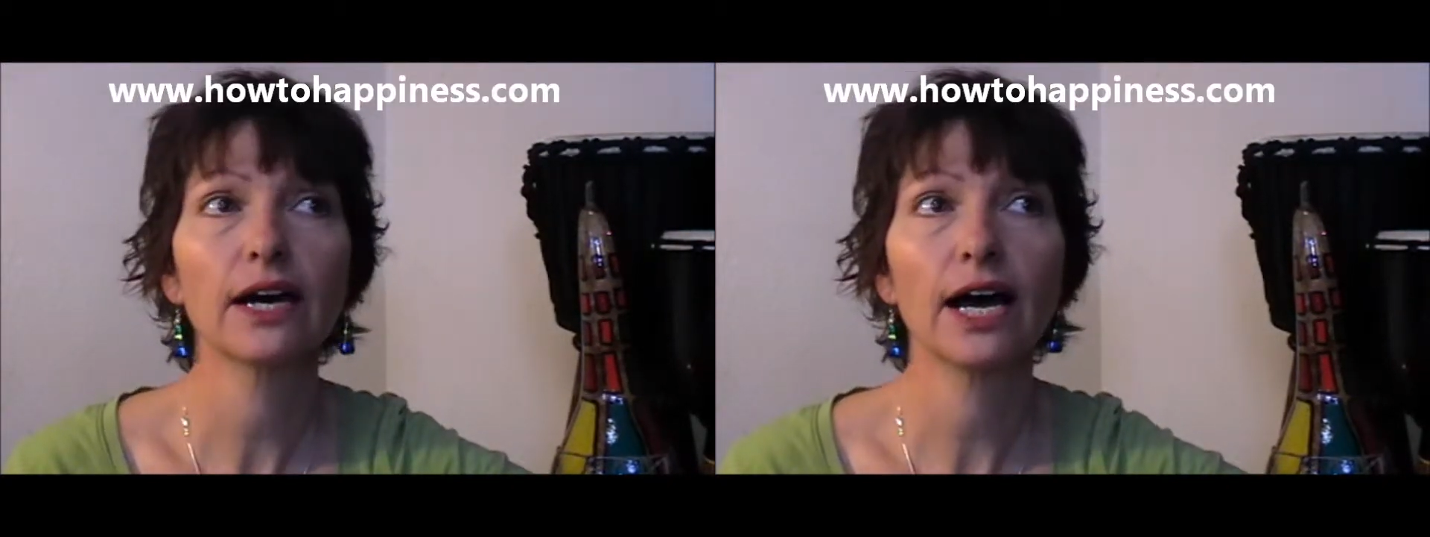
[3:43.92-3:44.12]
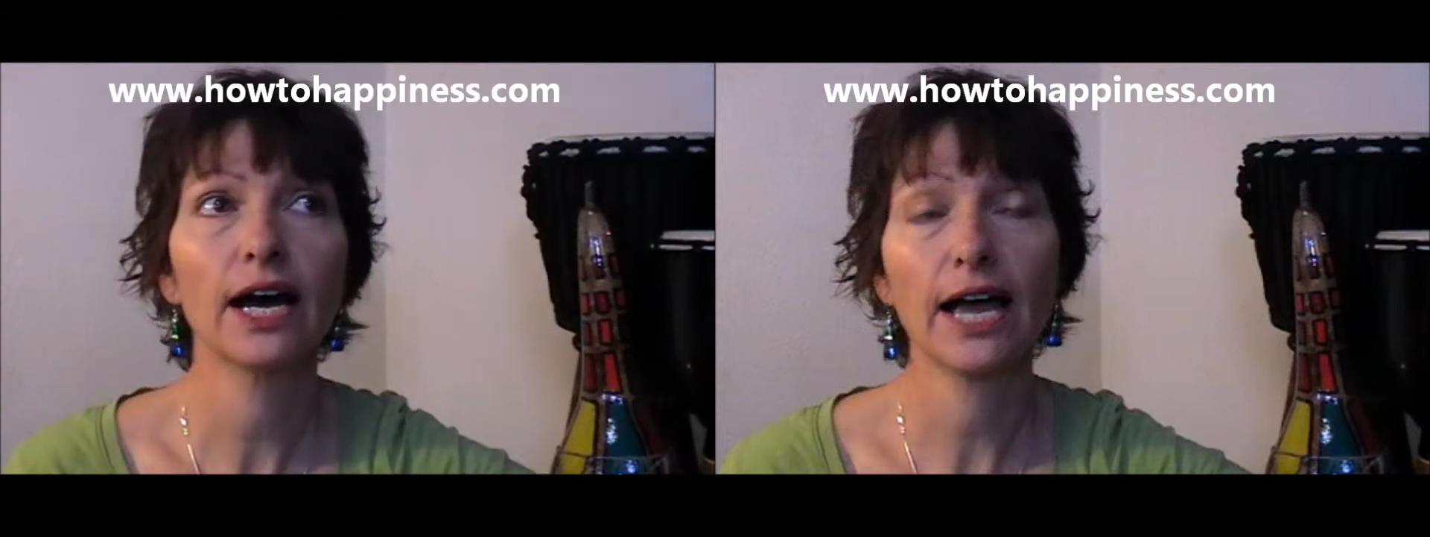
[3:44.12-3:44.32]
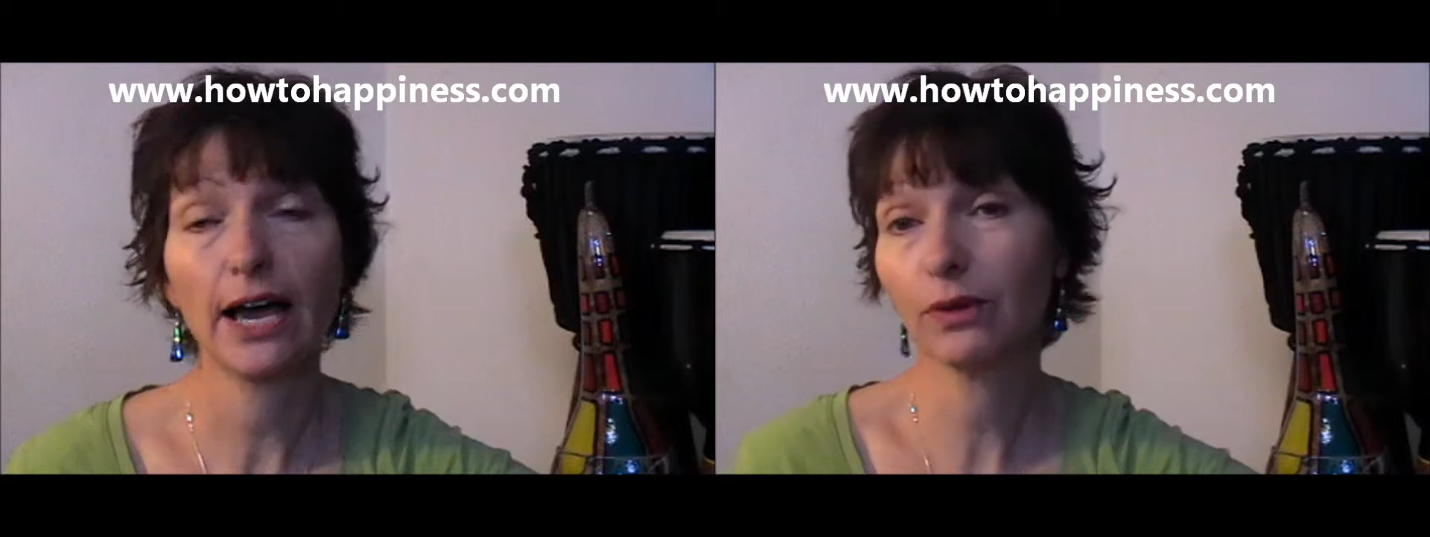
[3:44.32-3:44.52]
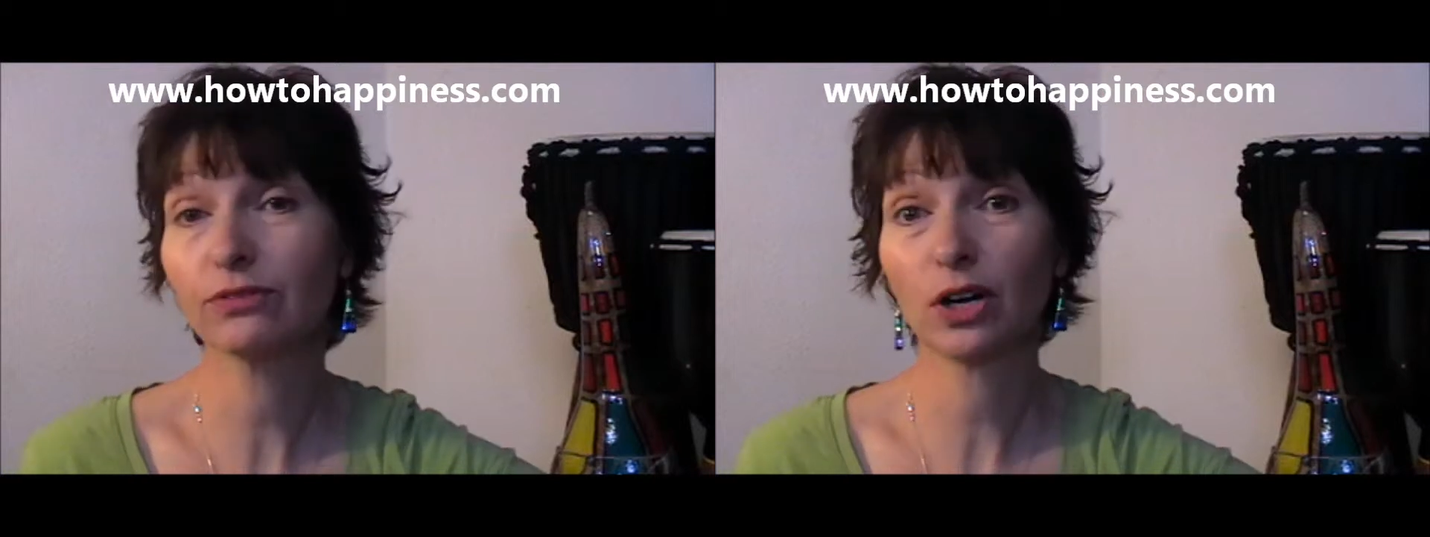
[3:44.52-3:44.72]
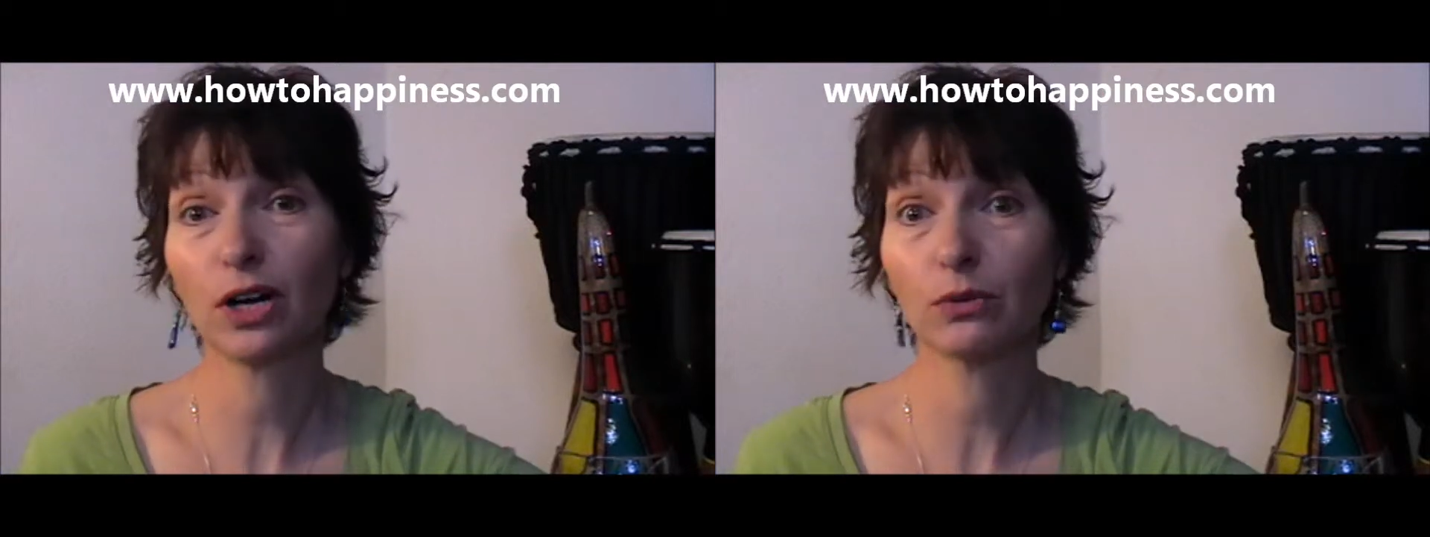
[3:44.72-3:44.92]

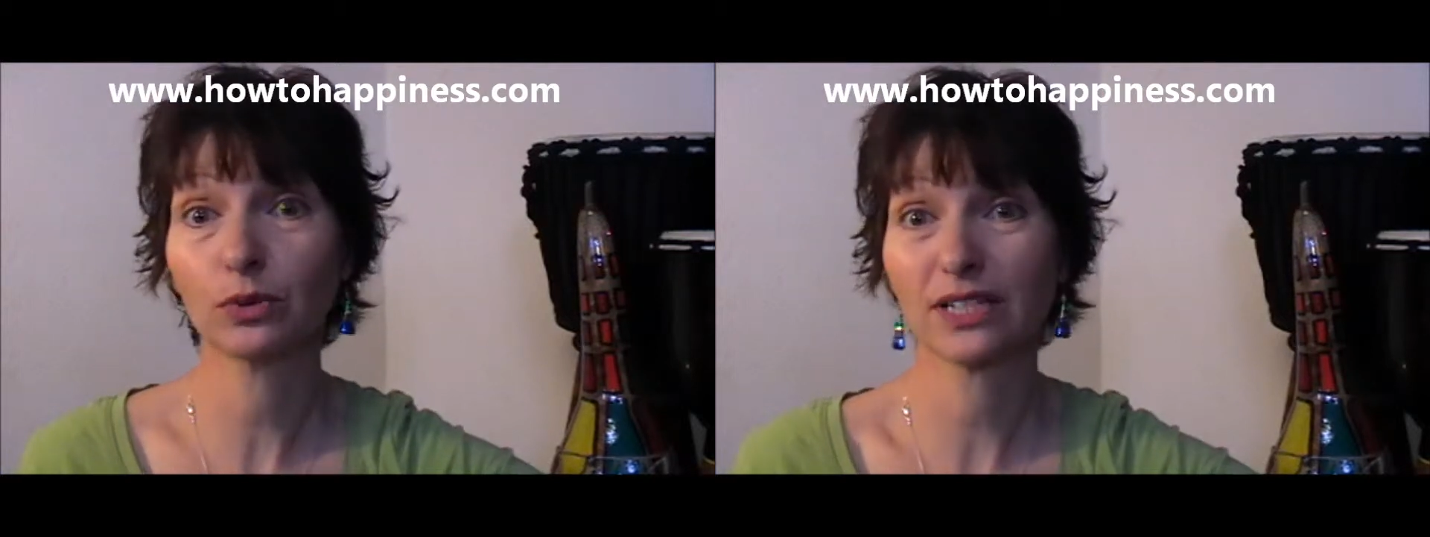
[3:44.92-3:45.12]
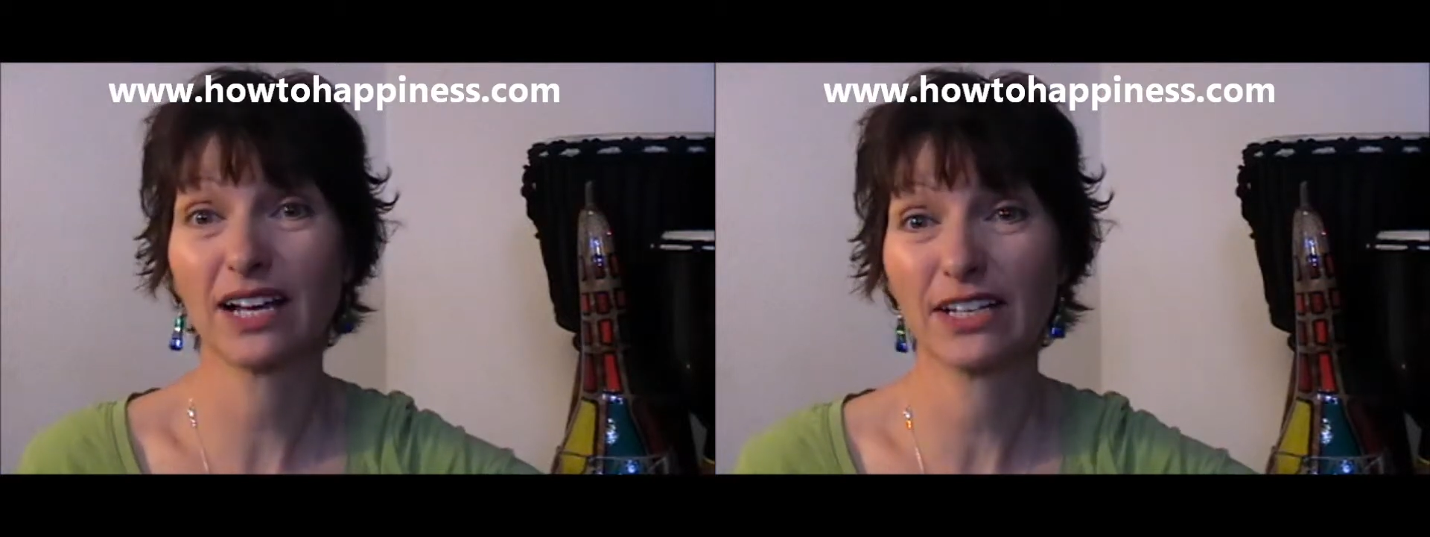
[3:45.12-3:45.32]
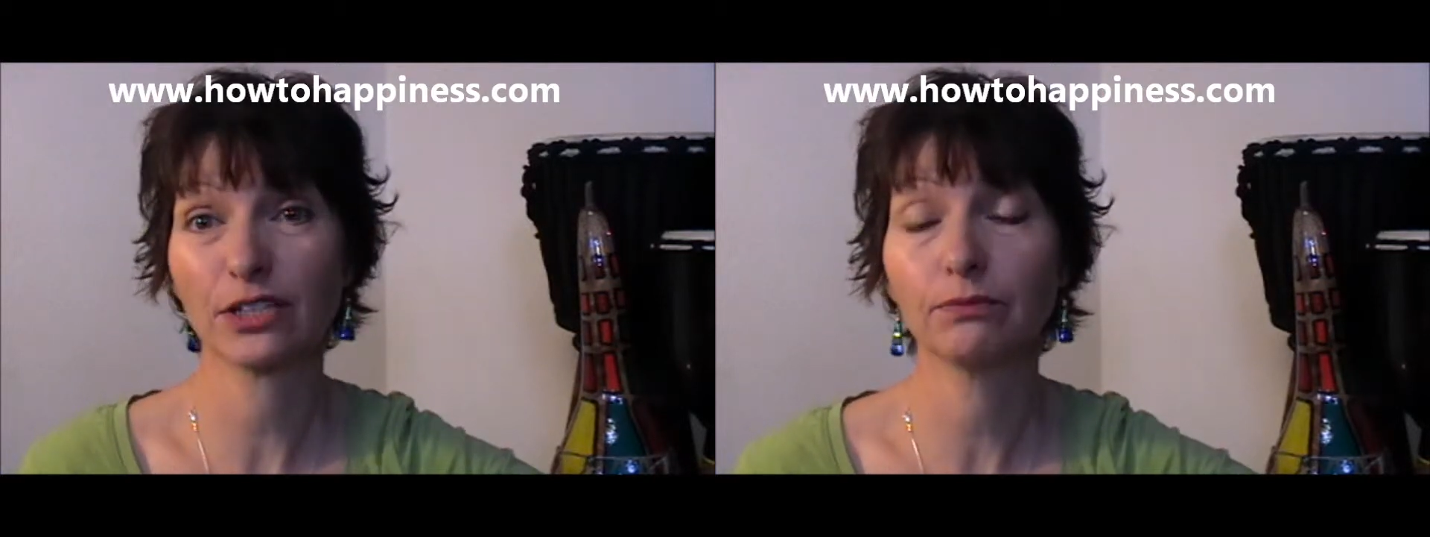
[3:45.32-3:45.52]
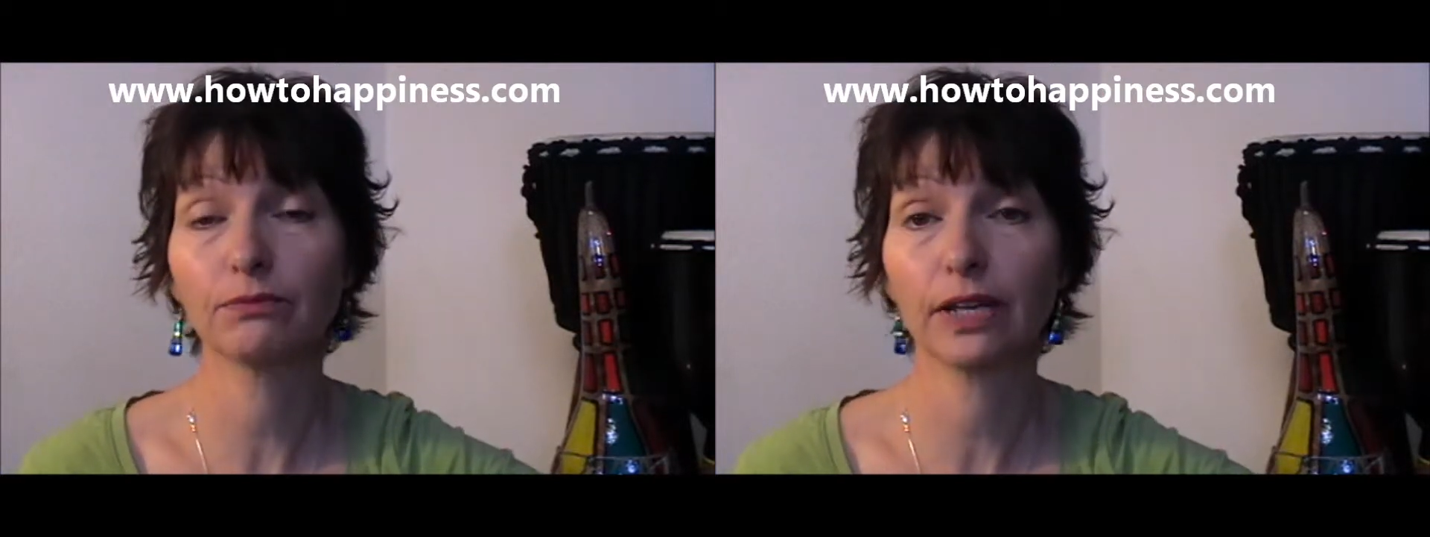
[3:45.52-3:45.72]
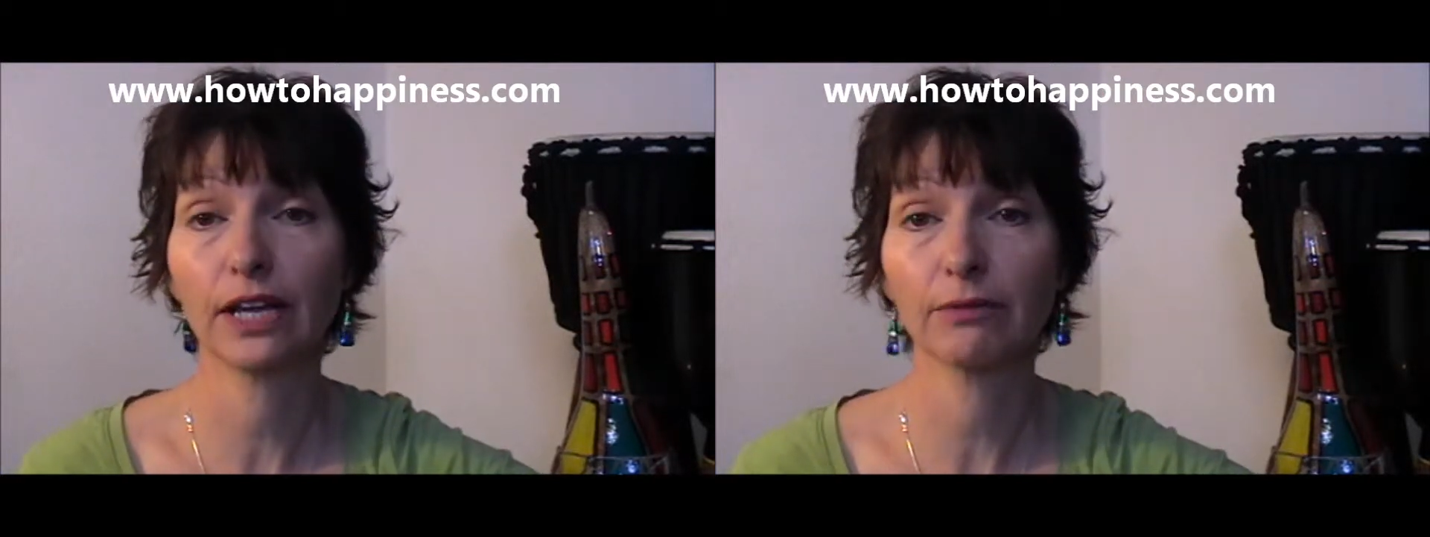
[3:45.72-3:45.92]
However, I wasn't allowed to
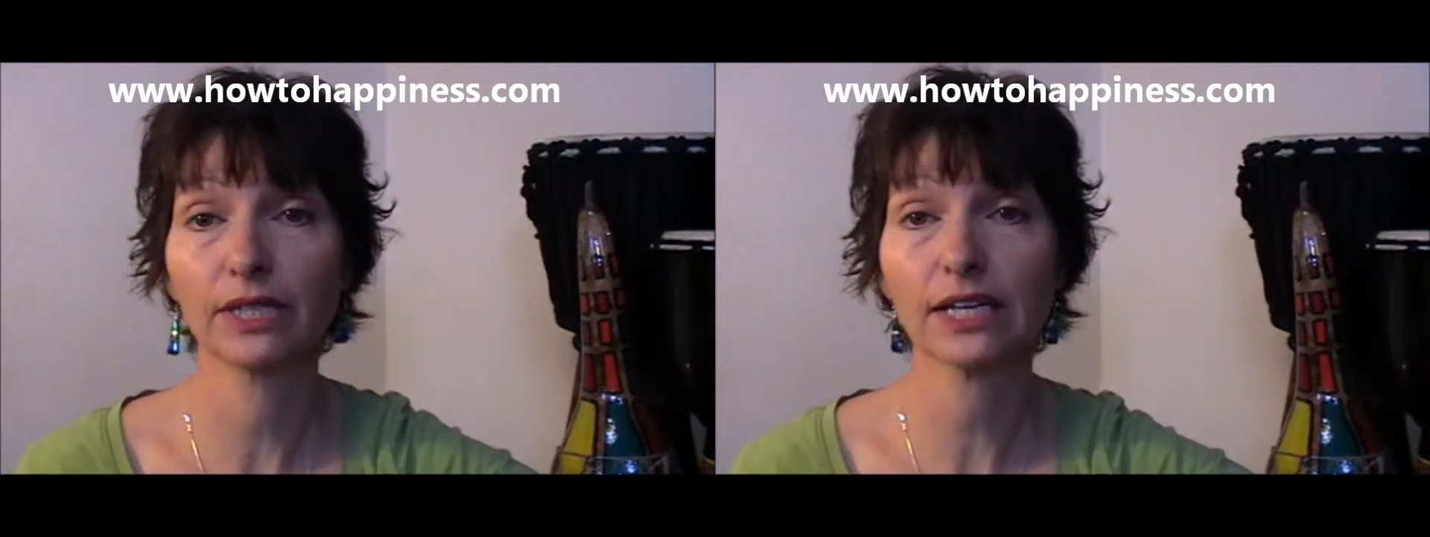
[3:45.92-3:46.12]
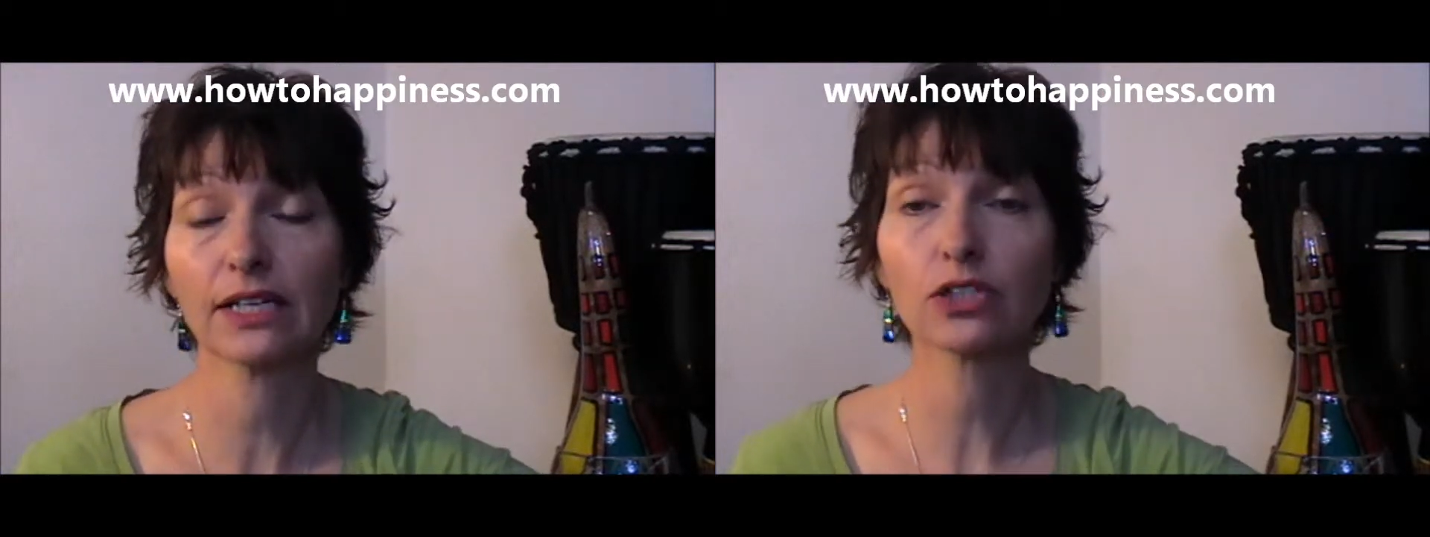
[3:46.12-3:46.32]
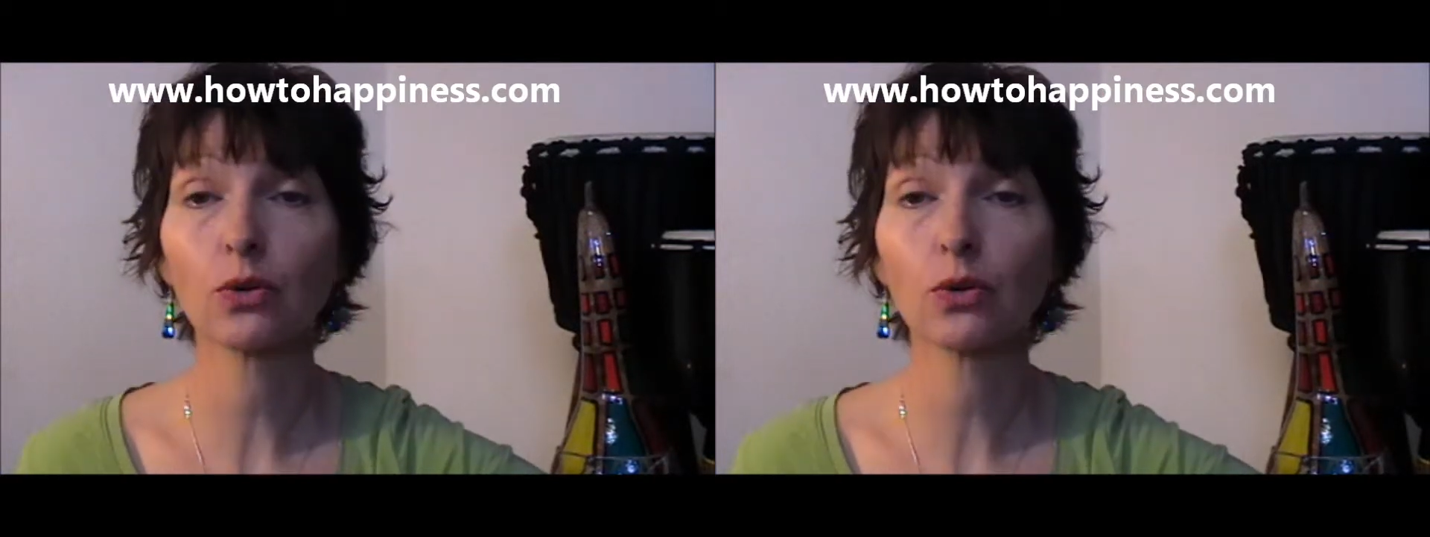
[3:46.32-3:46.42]
leave my seat,